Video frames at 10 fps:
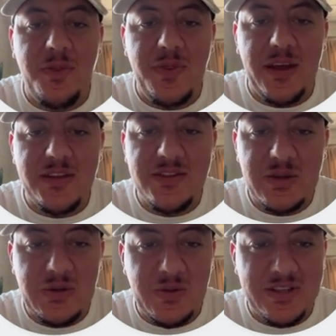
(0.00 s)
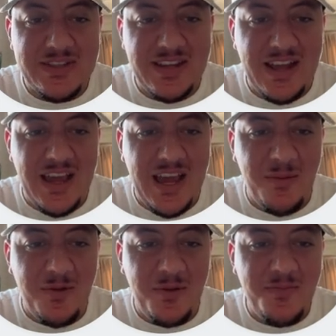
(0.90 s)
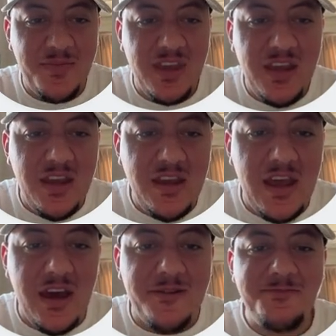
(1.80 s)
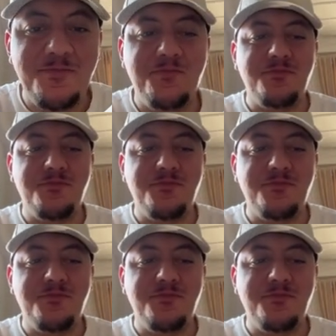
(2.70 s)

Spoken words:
that's what's going to happen. Now,